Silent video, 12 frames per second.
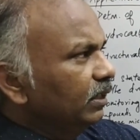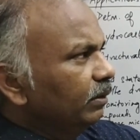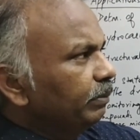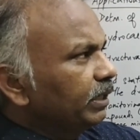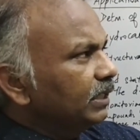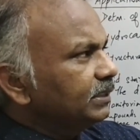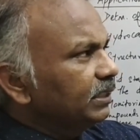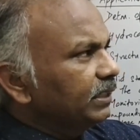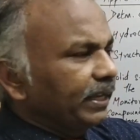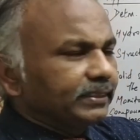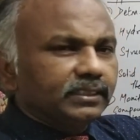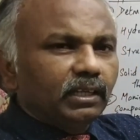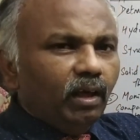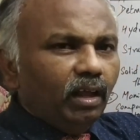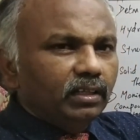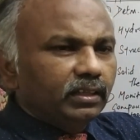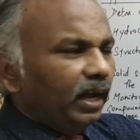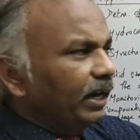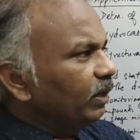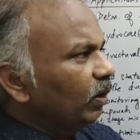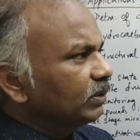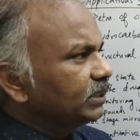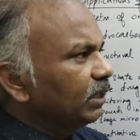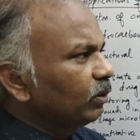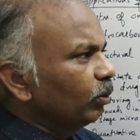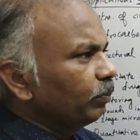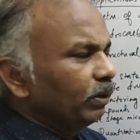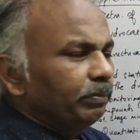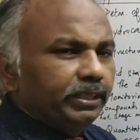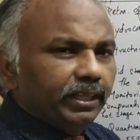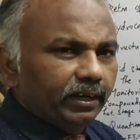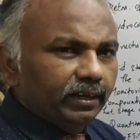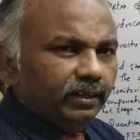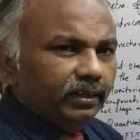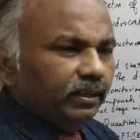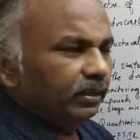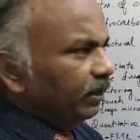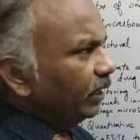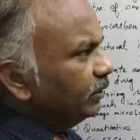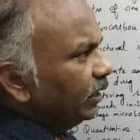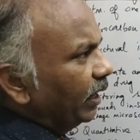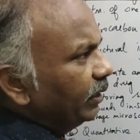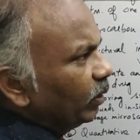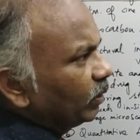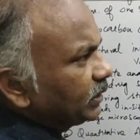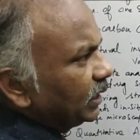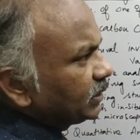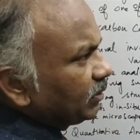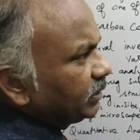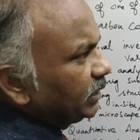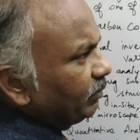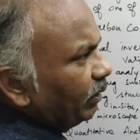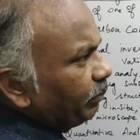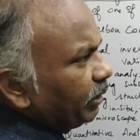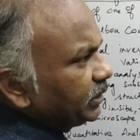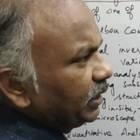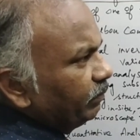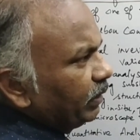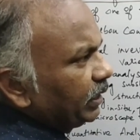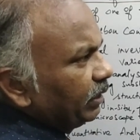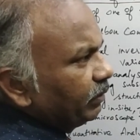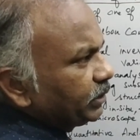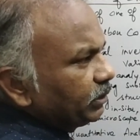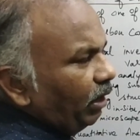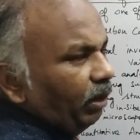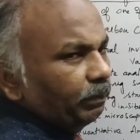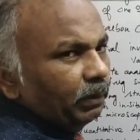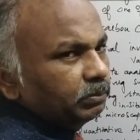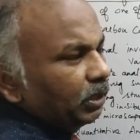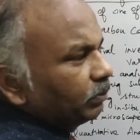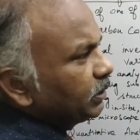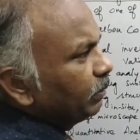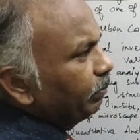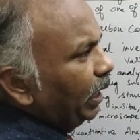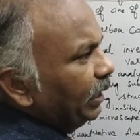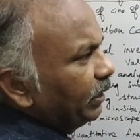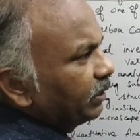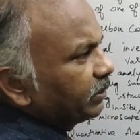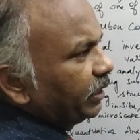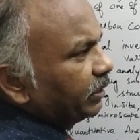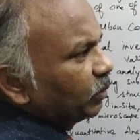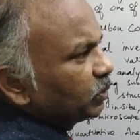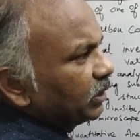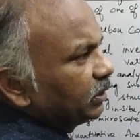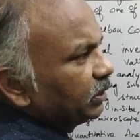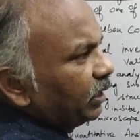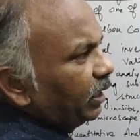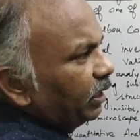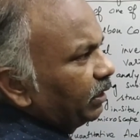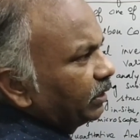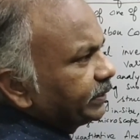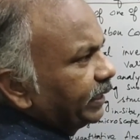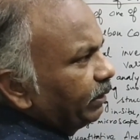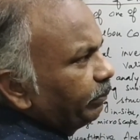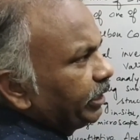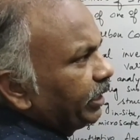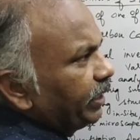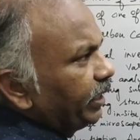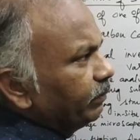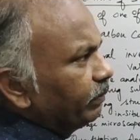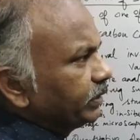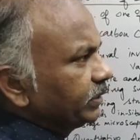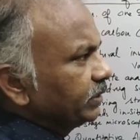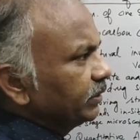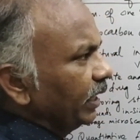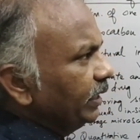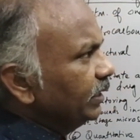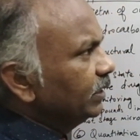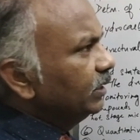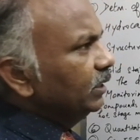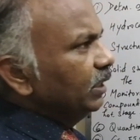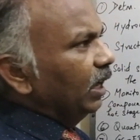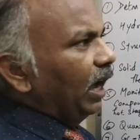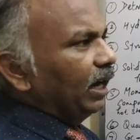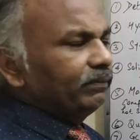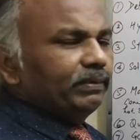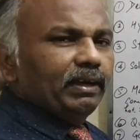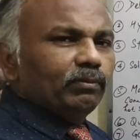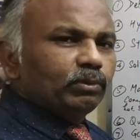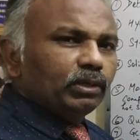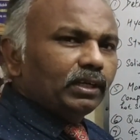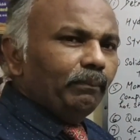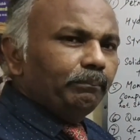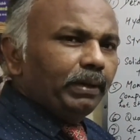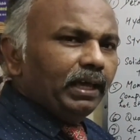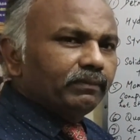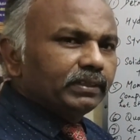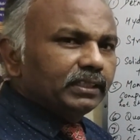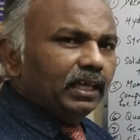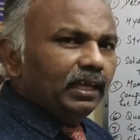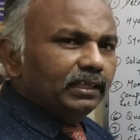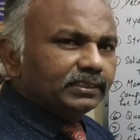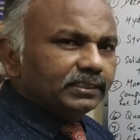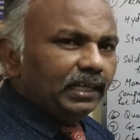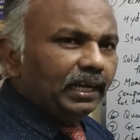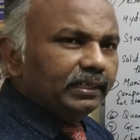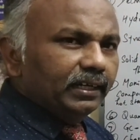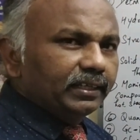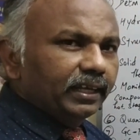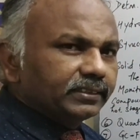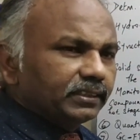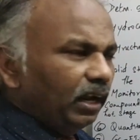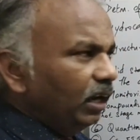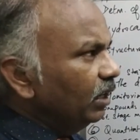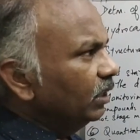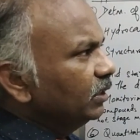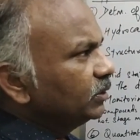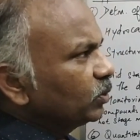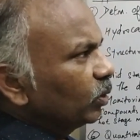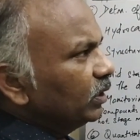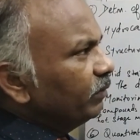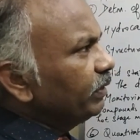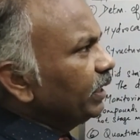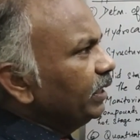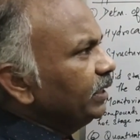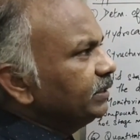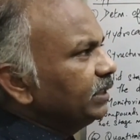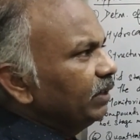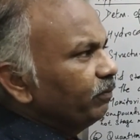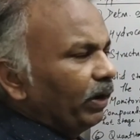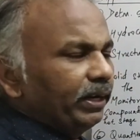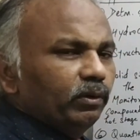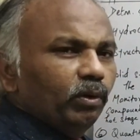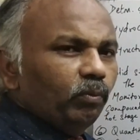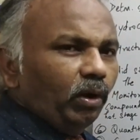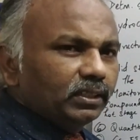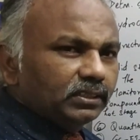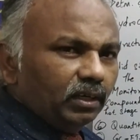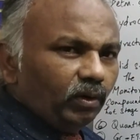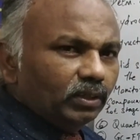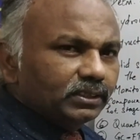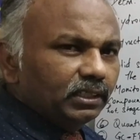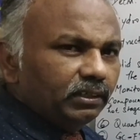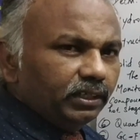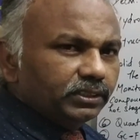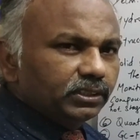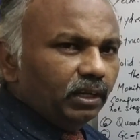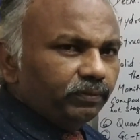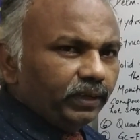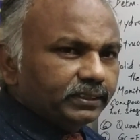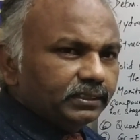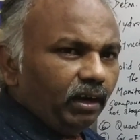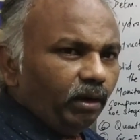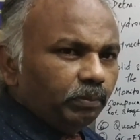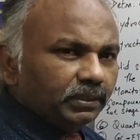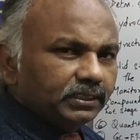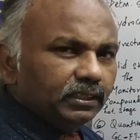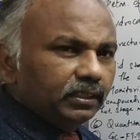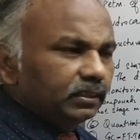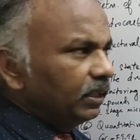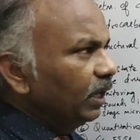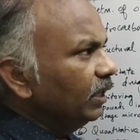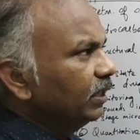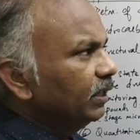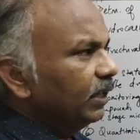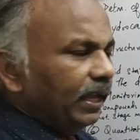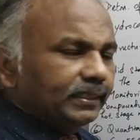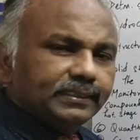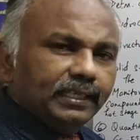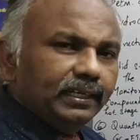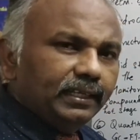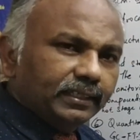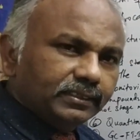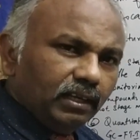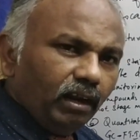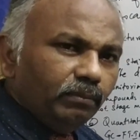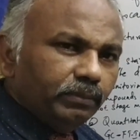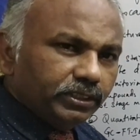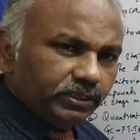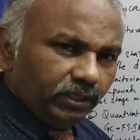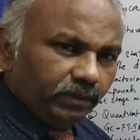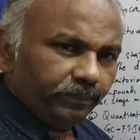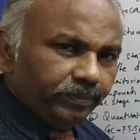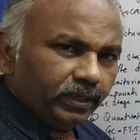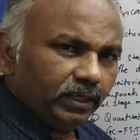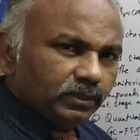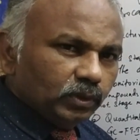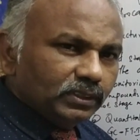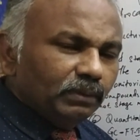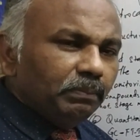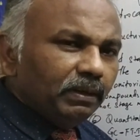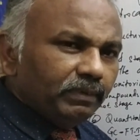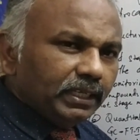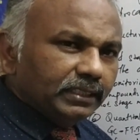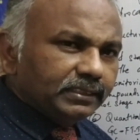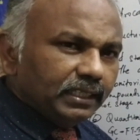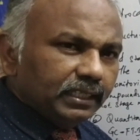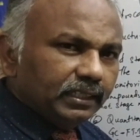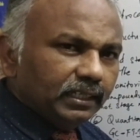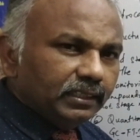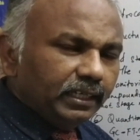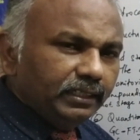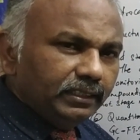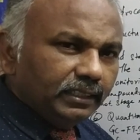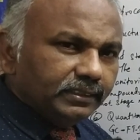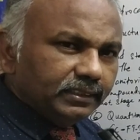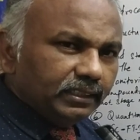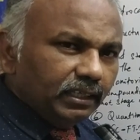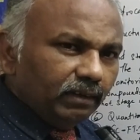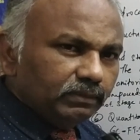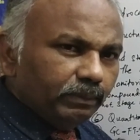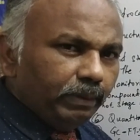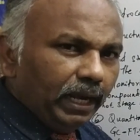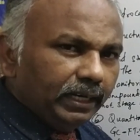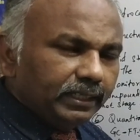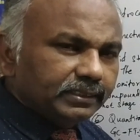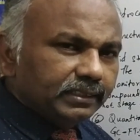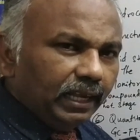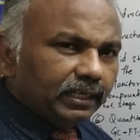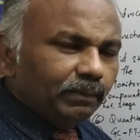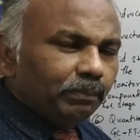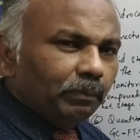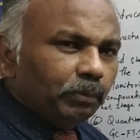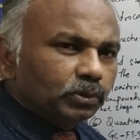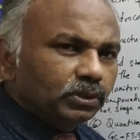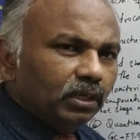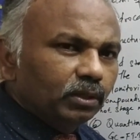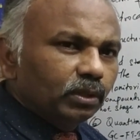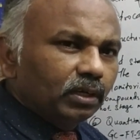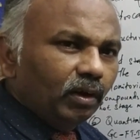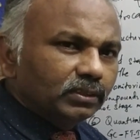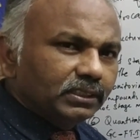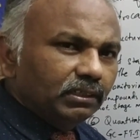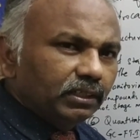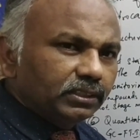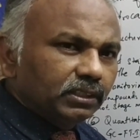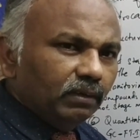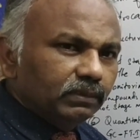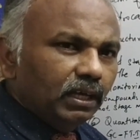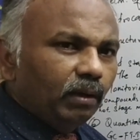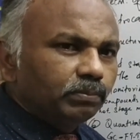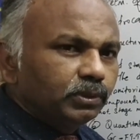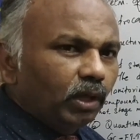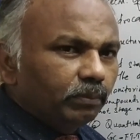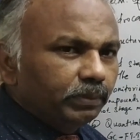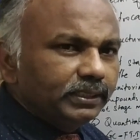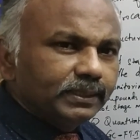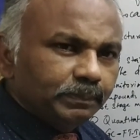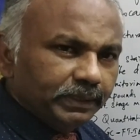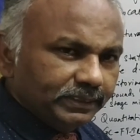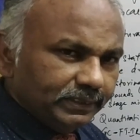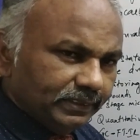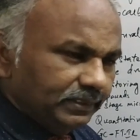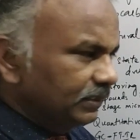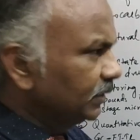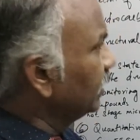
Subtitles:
because in hexanol the hydroxyl group will be there. Right, the hydroxyl stretching vibration will give a sharp absorption band at 3300 centimeter inverse, right? And we have to compare with the standard hexanol so that we can easily find out what is the concentration of hexanol present in the hexane-hexanol mixture. So simply we can say that the intensity of the band is directly proportional to the concentration of the absorbing species.